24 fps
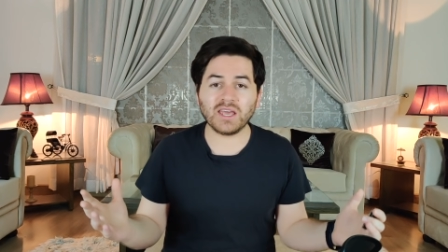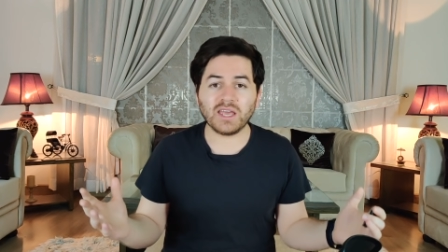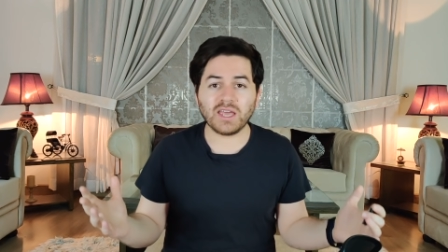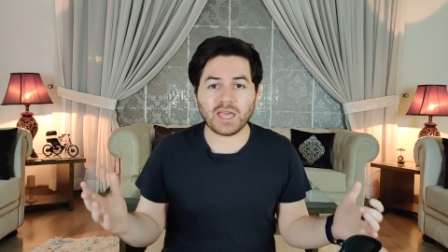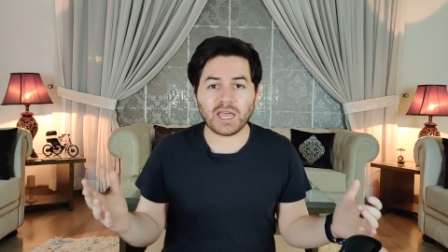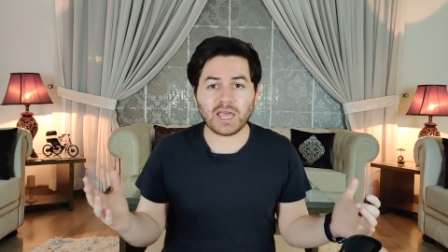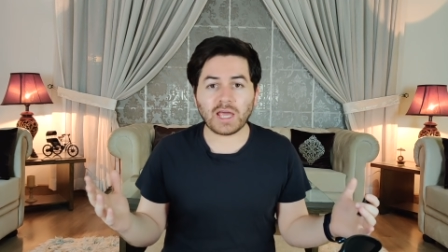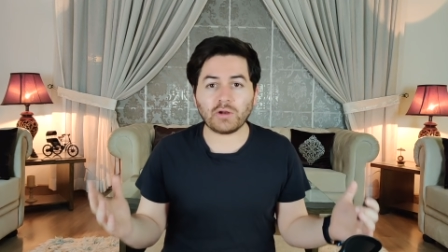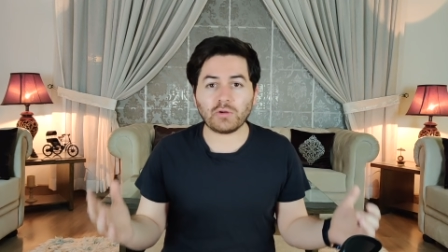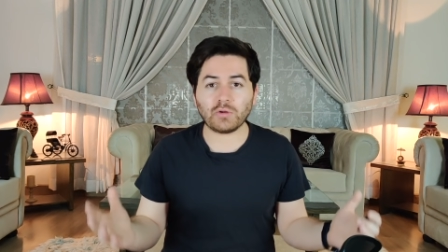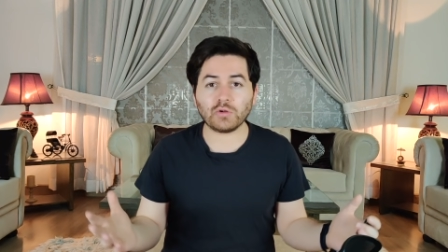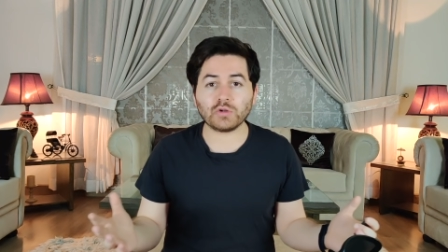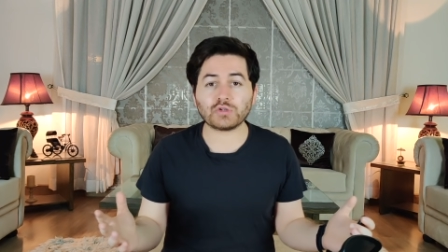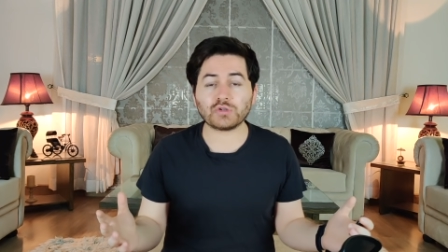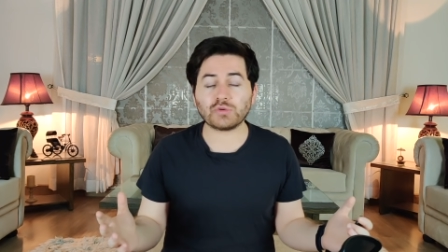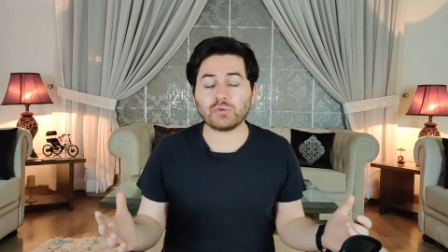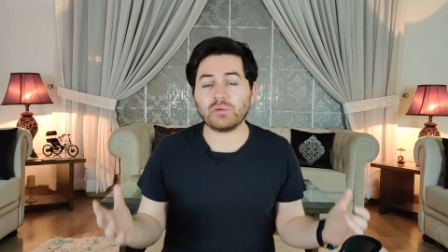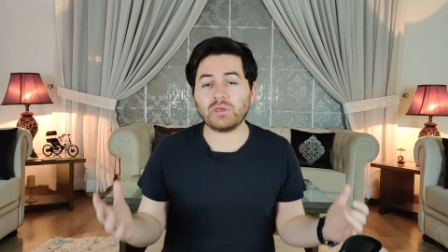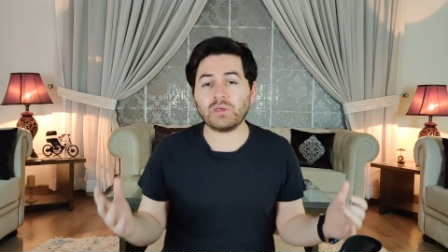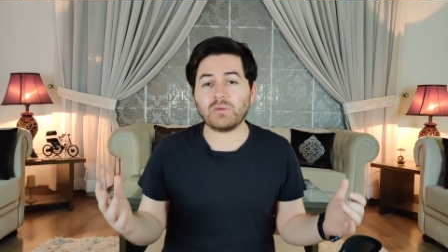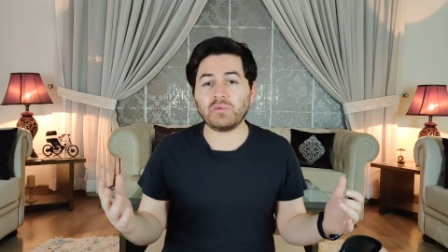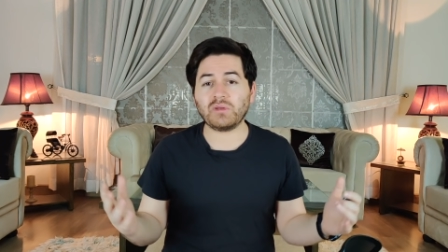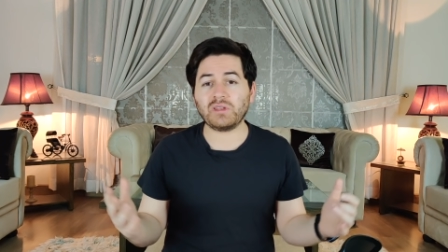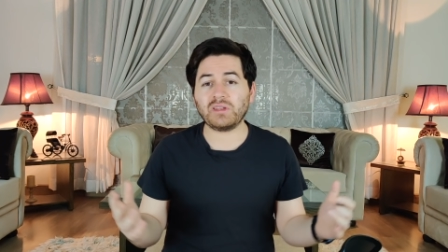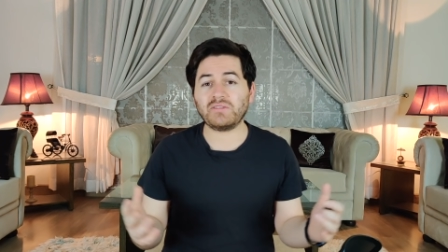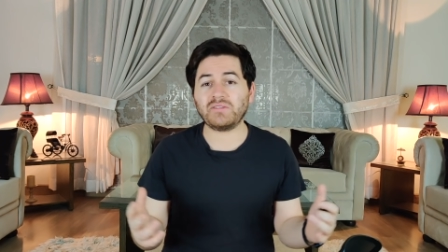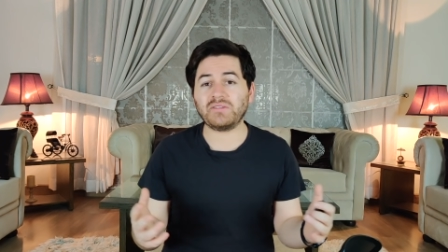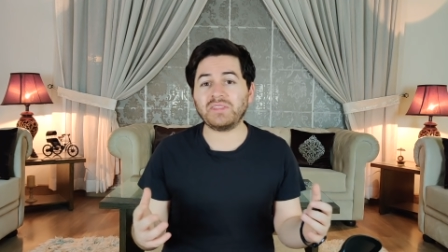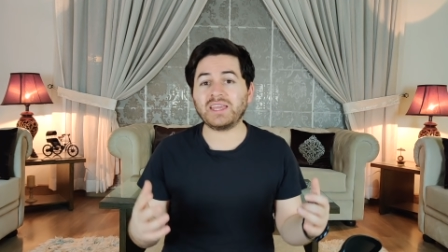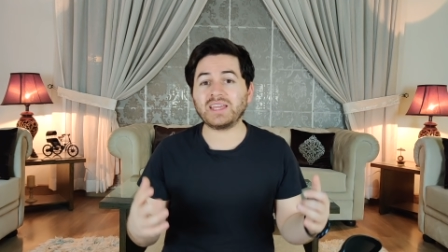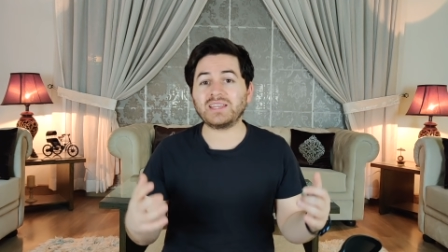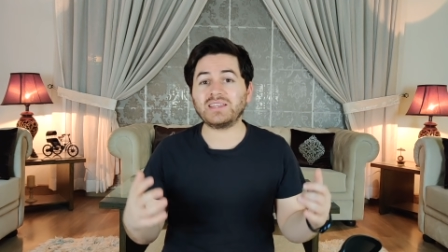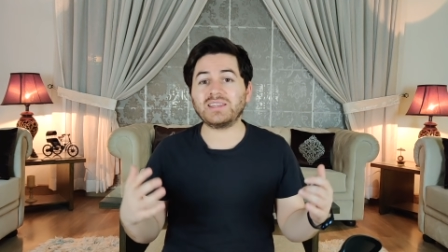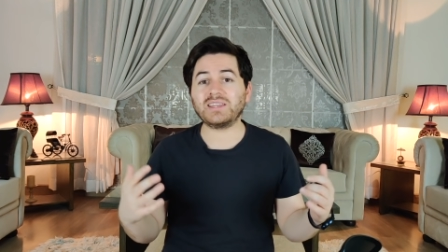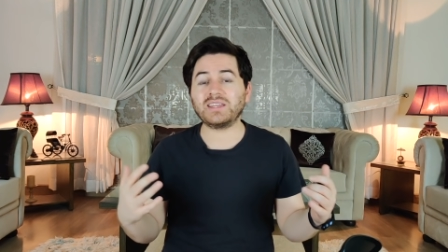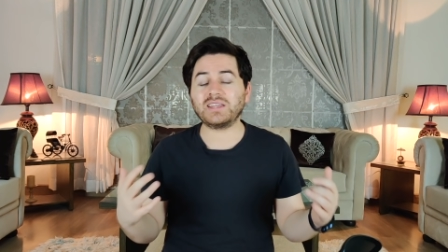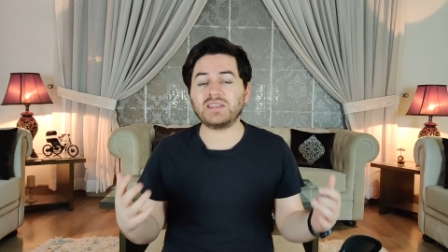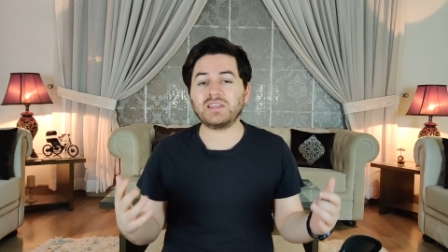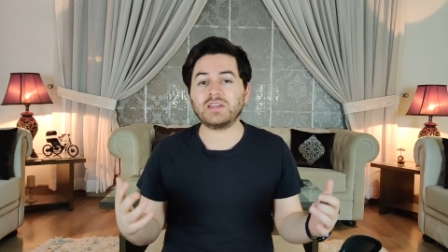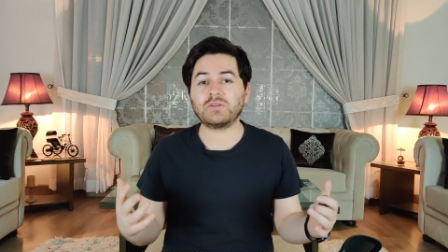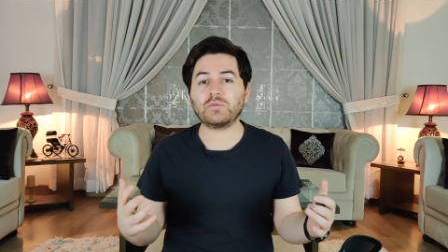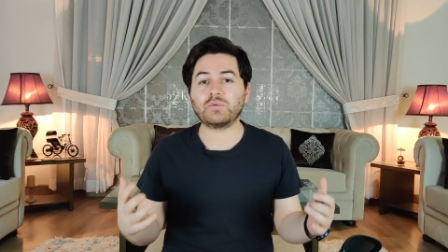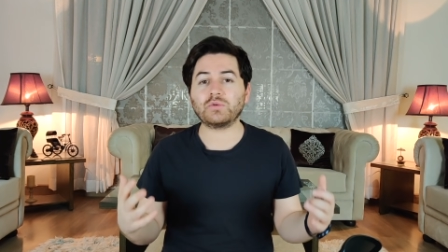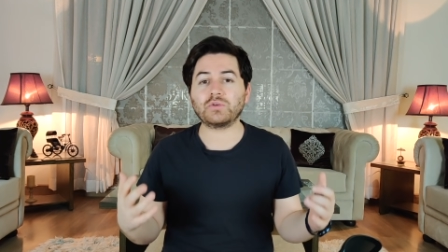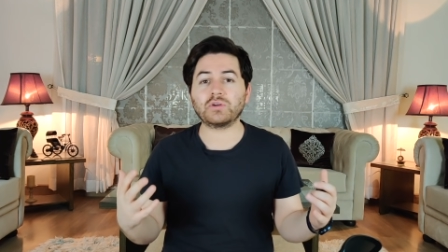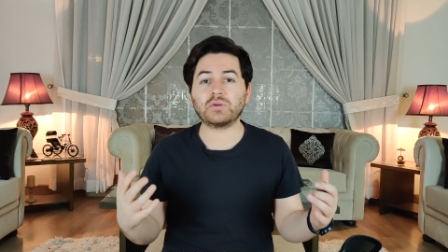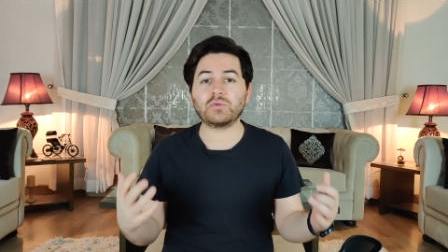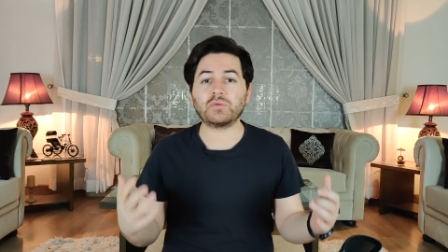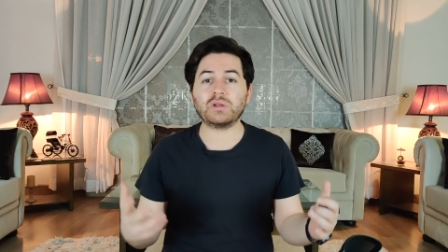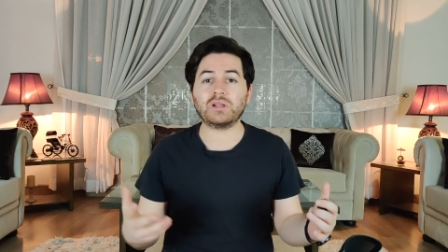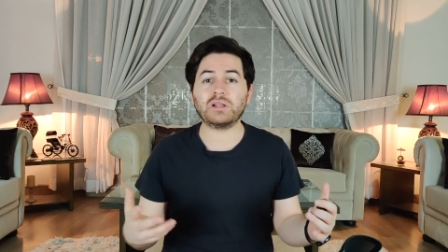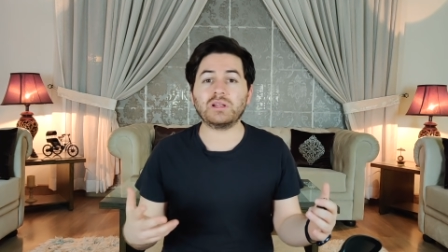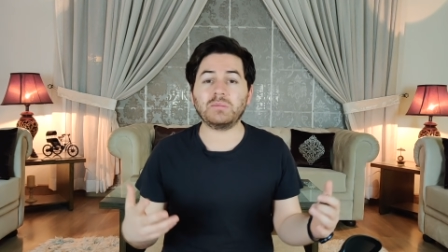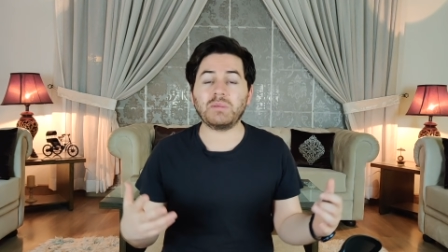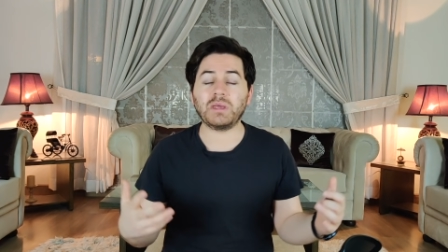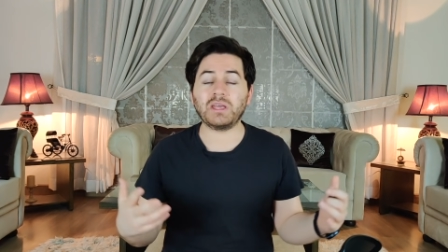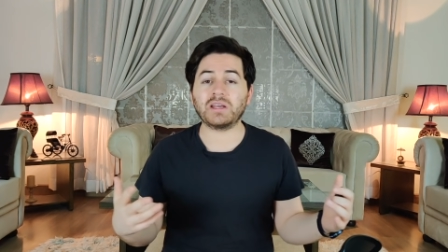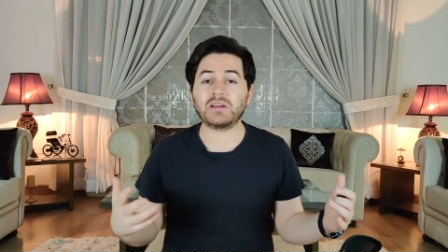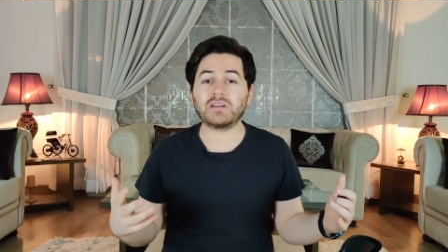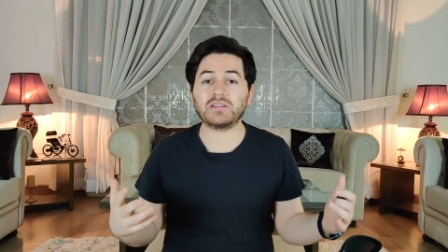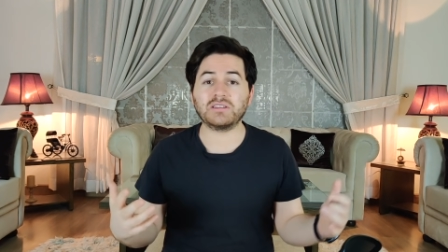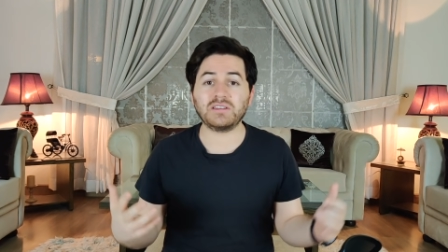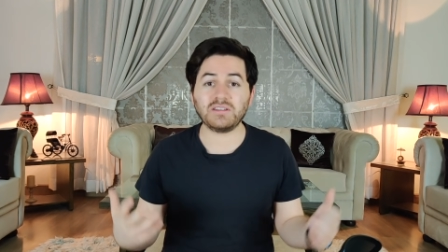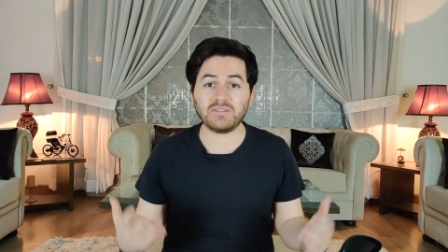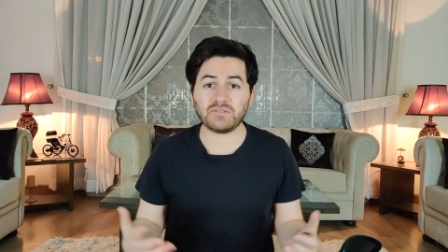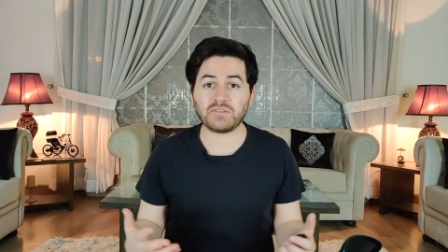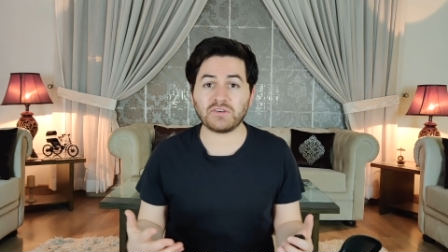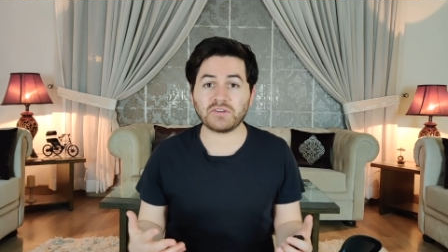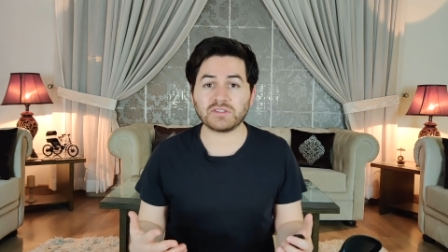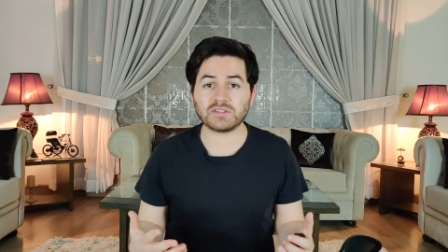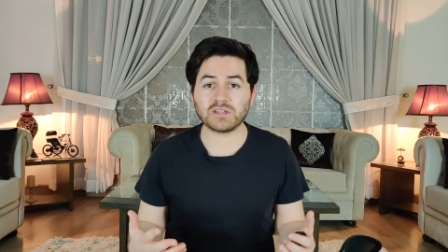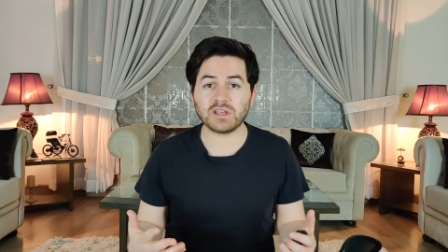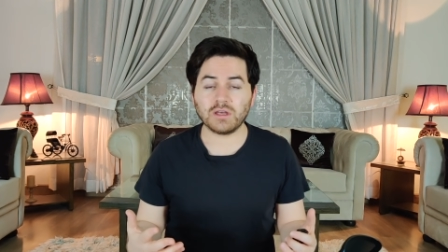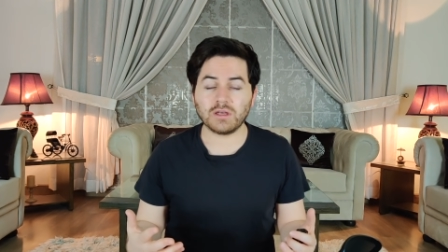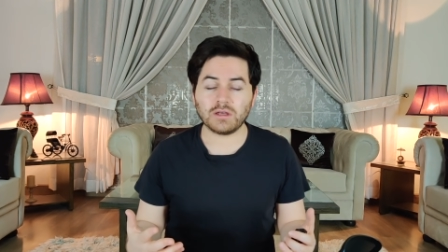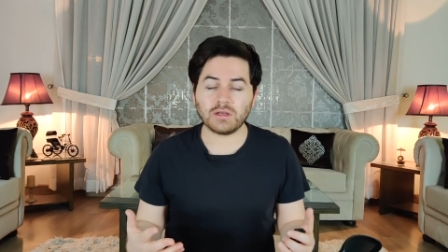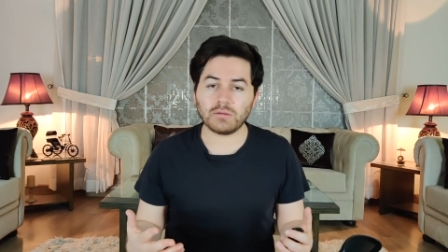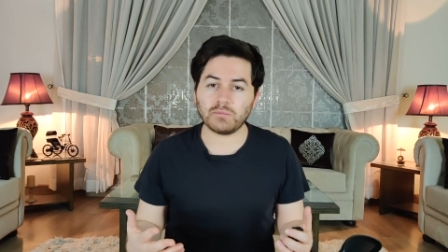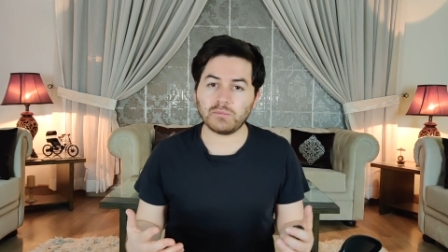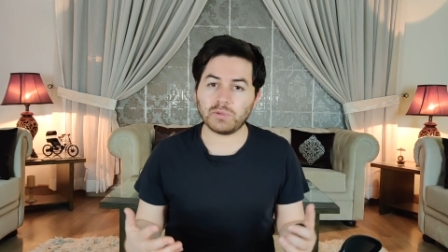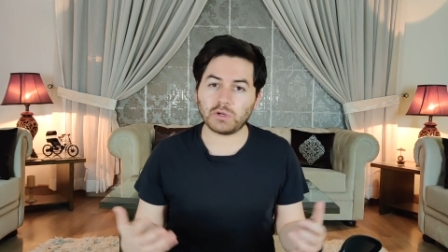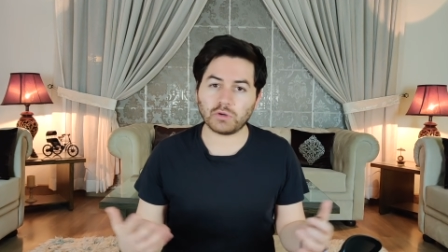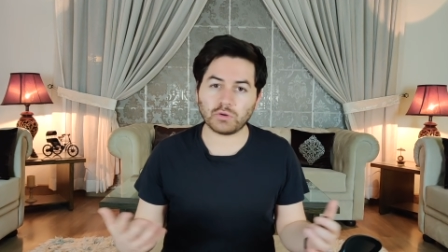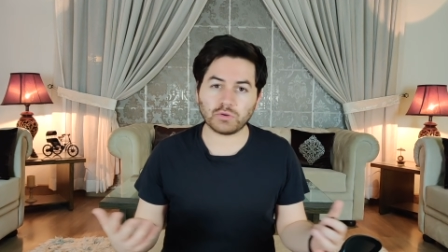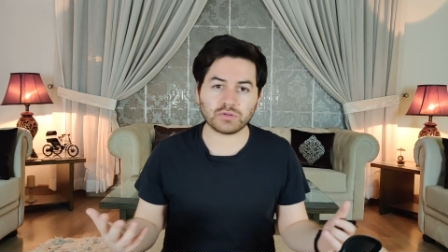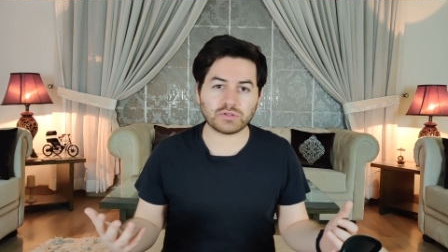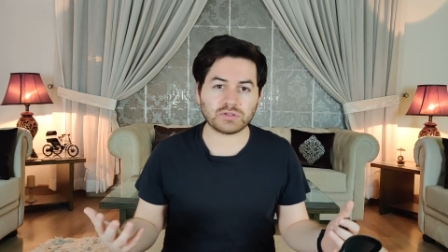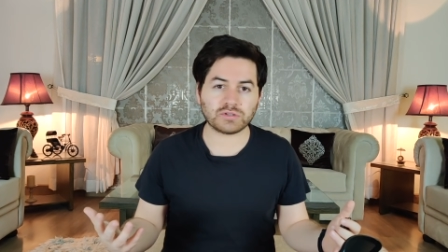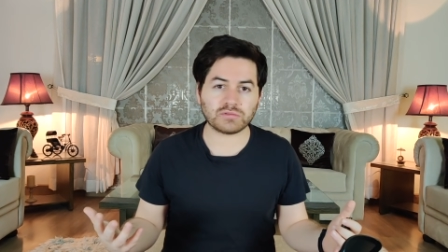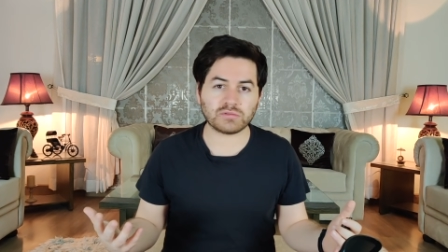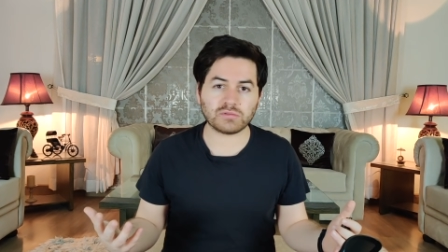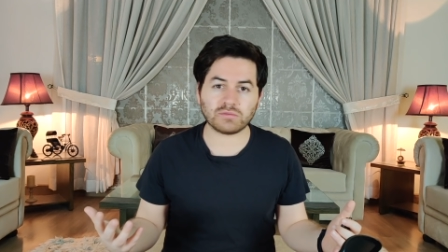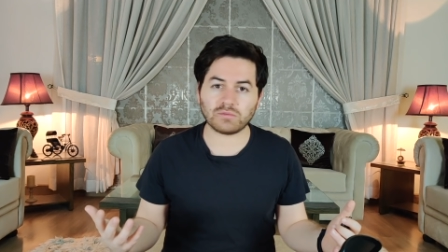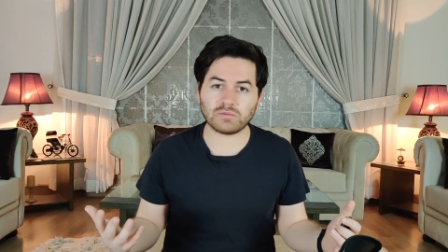And also, even if they did, it wouldn't really make a difference because